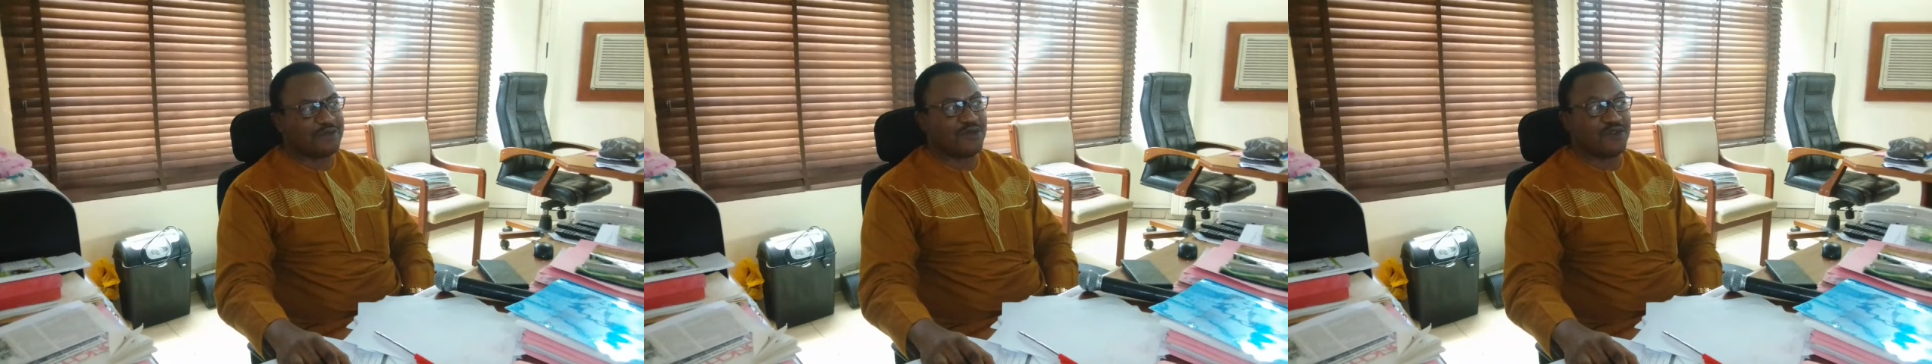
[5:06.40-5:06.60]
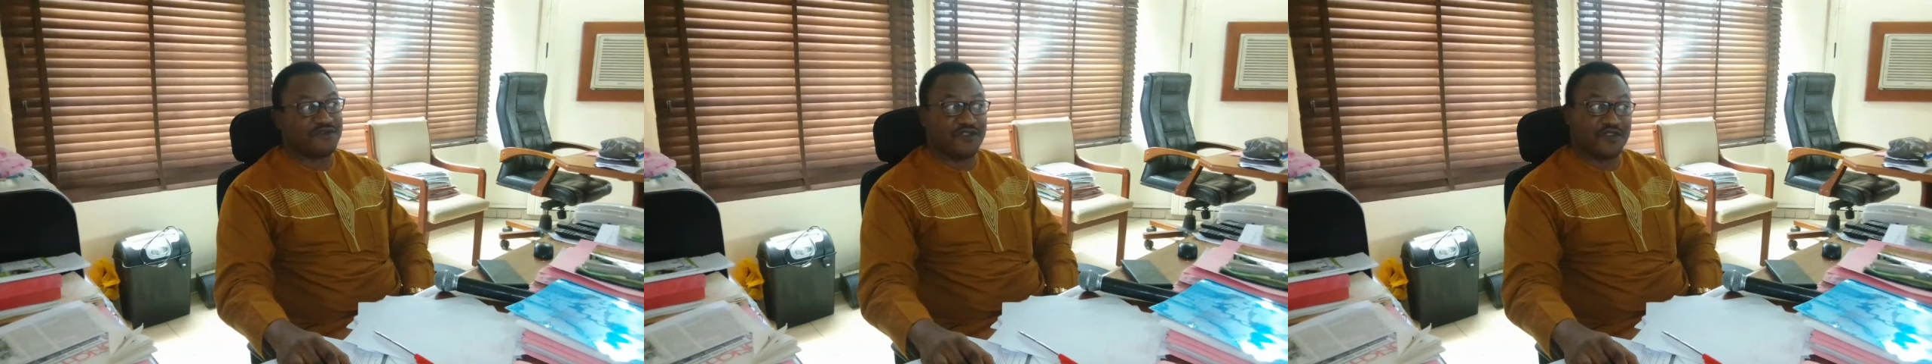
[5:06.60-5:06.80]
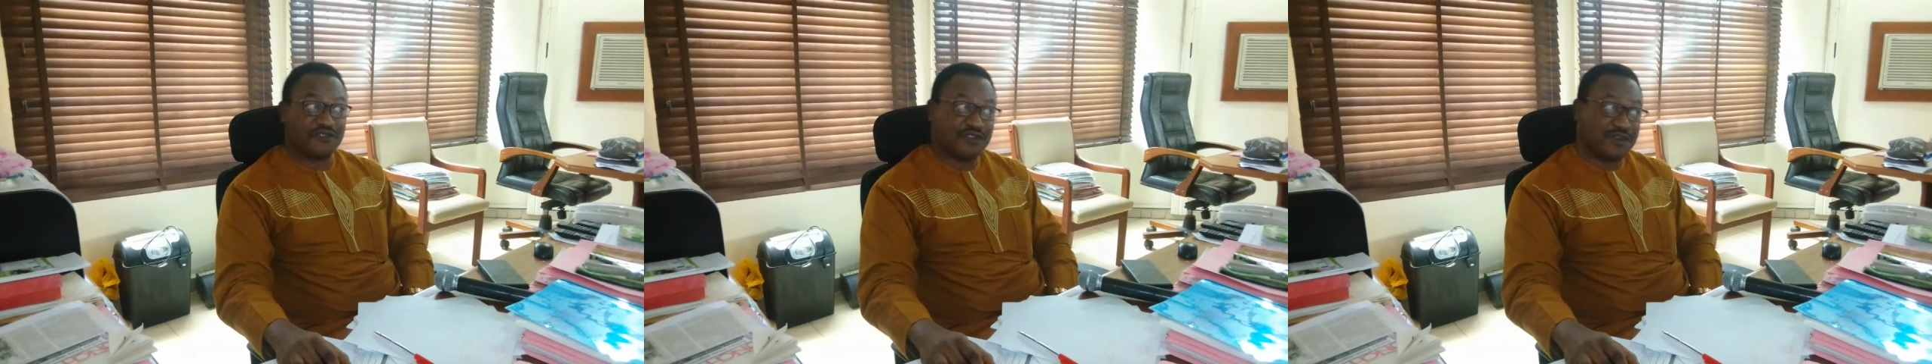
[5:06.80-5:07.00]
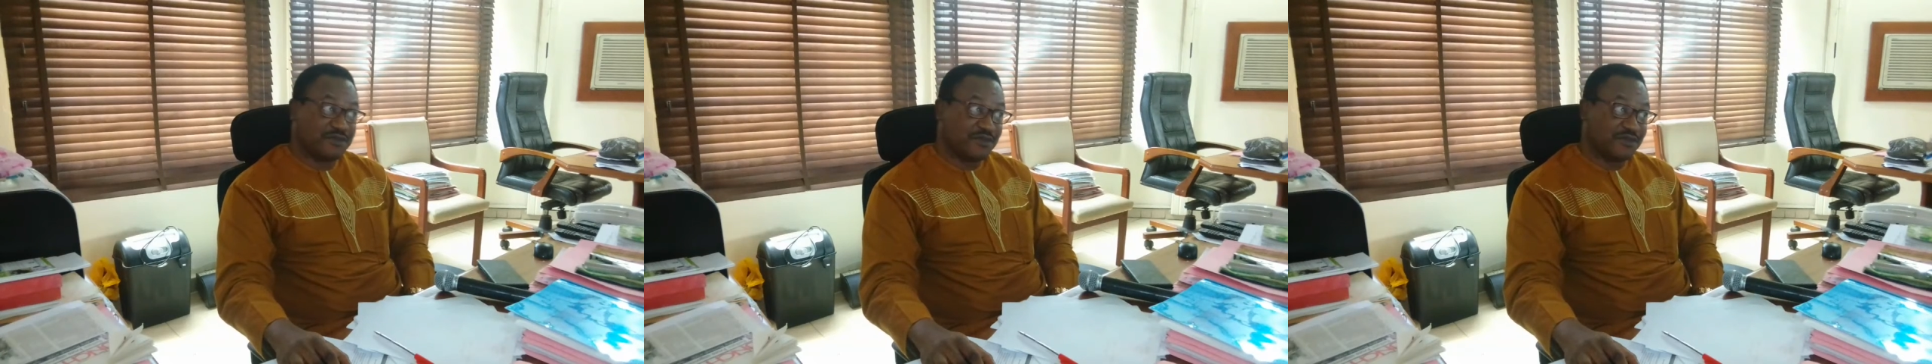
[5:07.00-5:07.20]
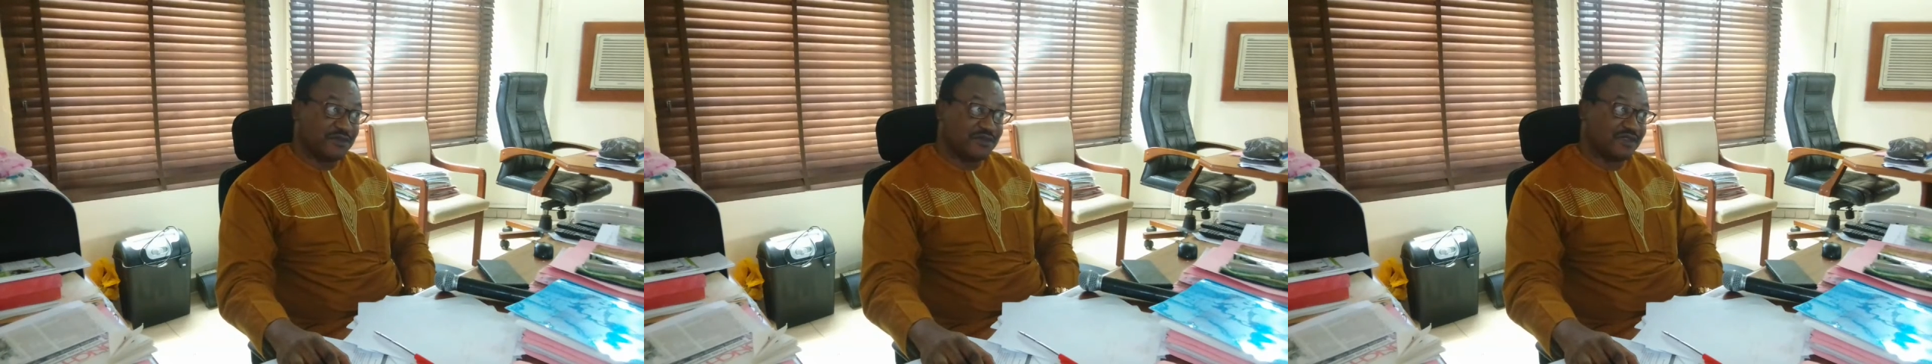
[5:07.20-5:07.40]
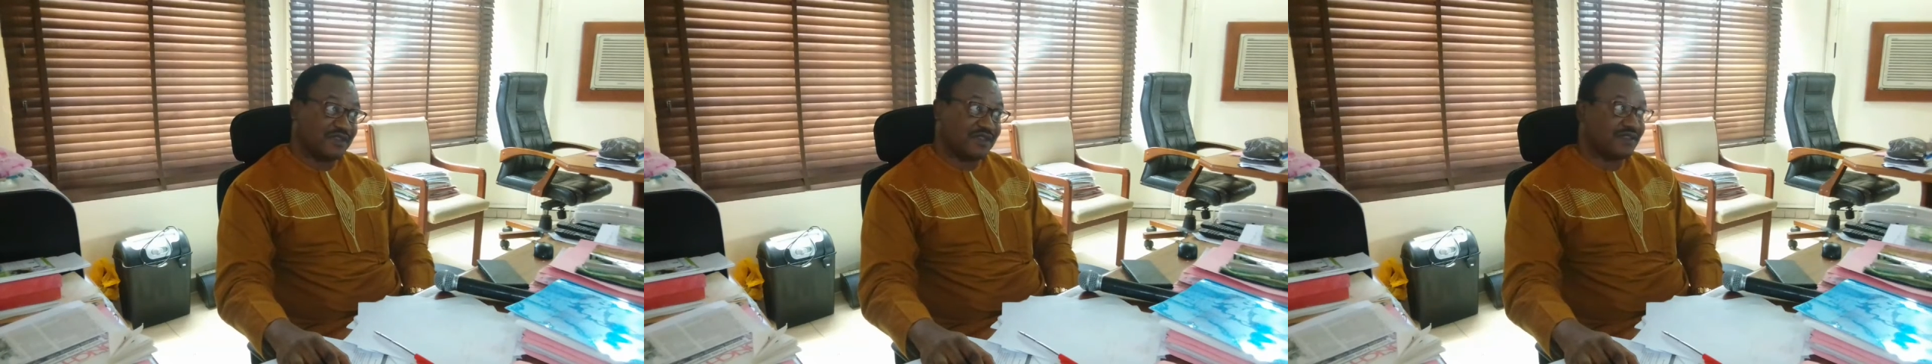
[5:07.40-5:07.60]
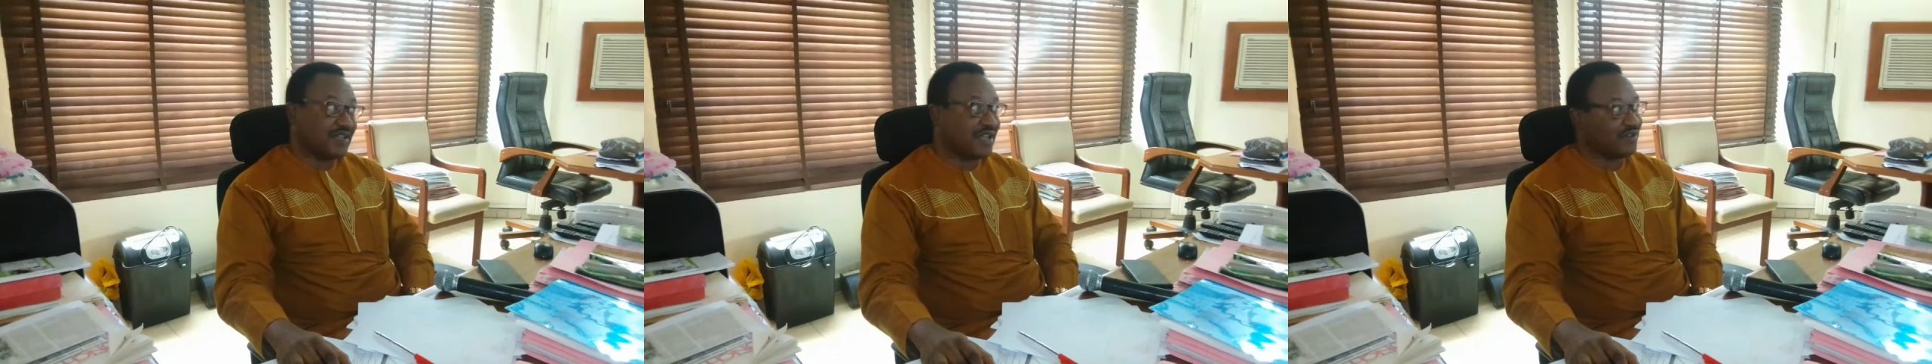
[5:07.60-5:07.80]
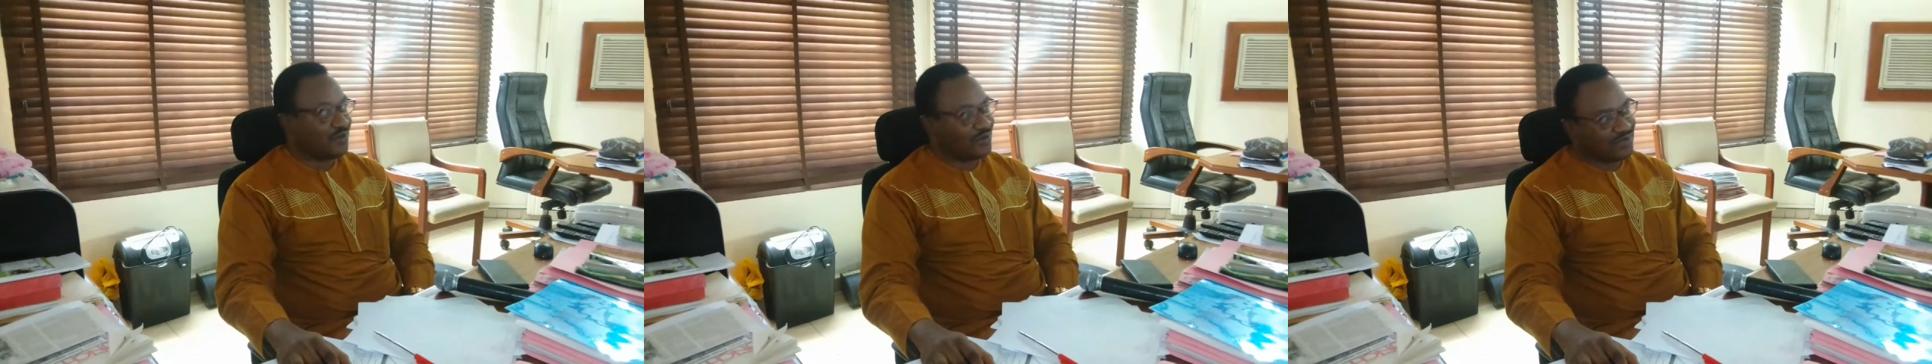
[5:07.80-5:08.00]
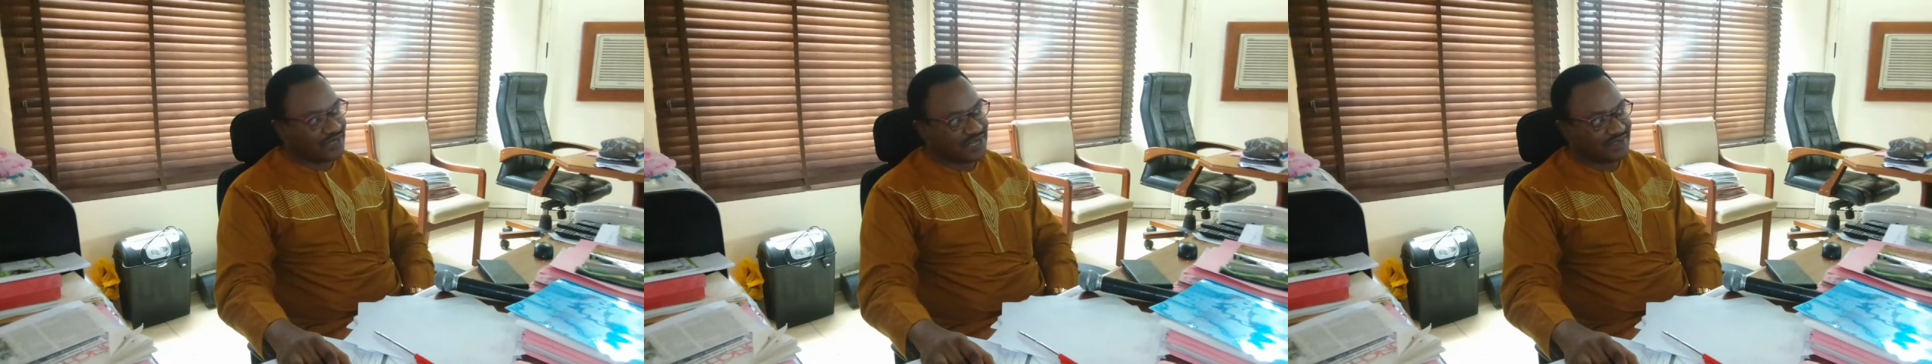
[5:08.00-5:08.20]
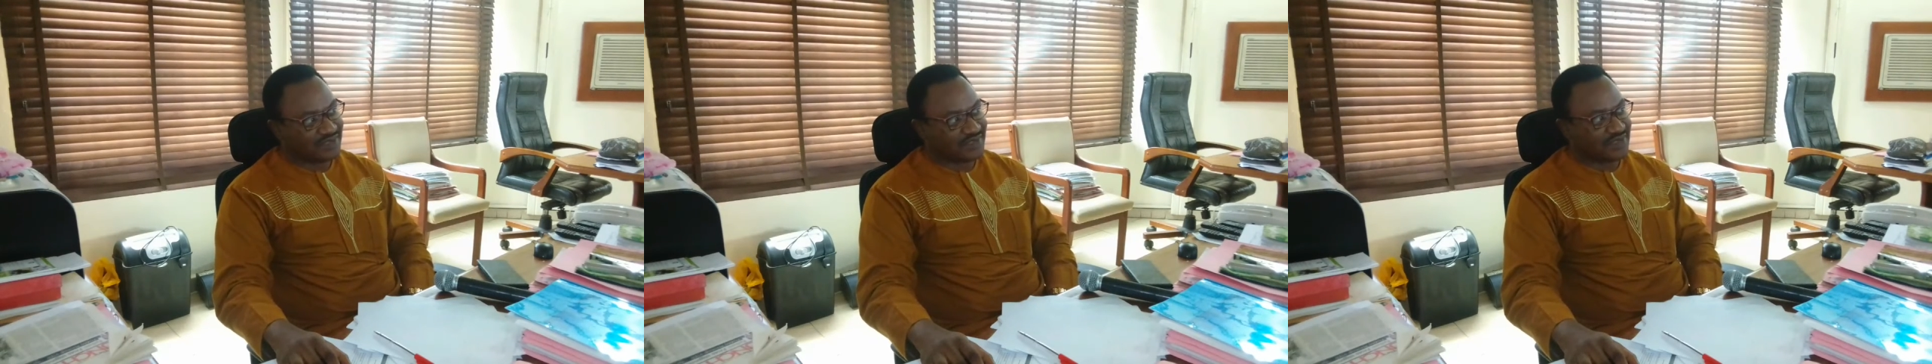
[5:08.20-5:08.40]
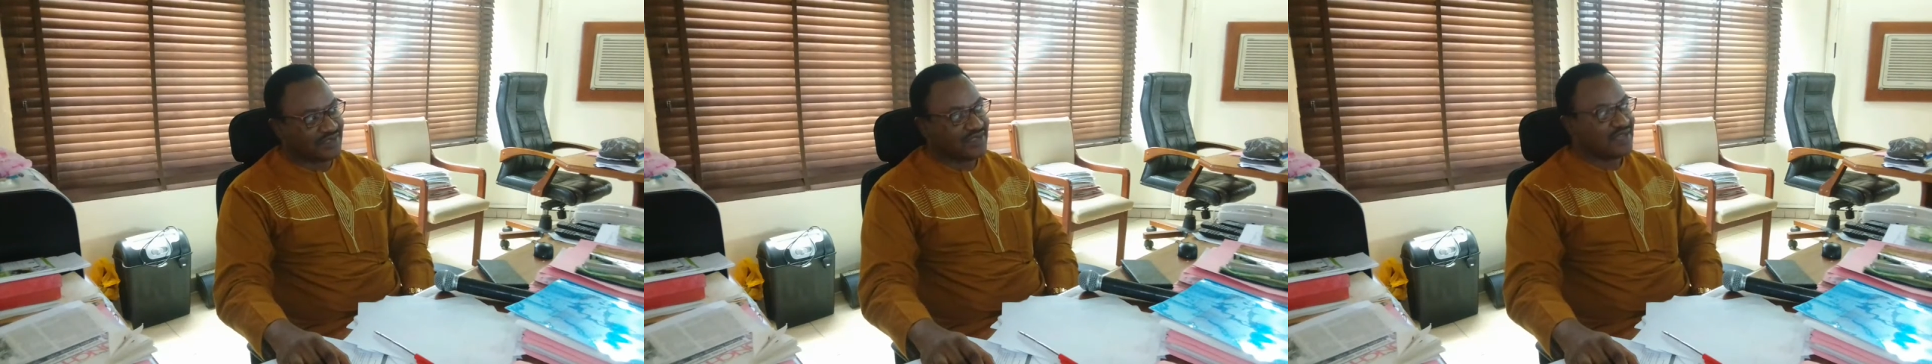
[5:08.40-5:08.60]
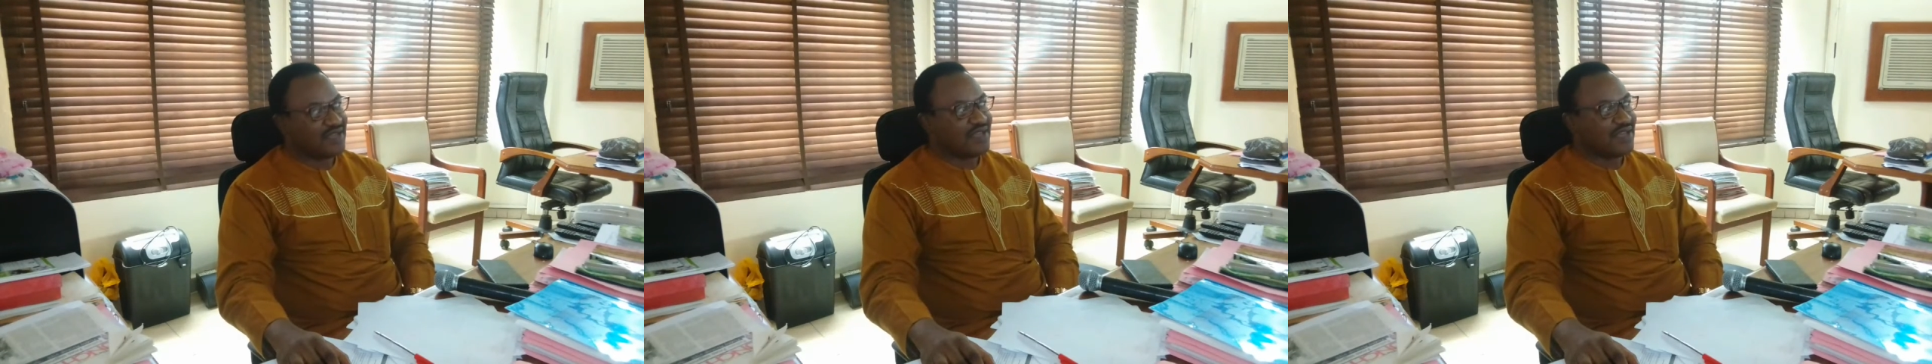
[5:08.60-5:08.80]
who are more vulnerable than others.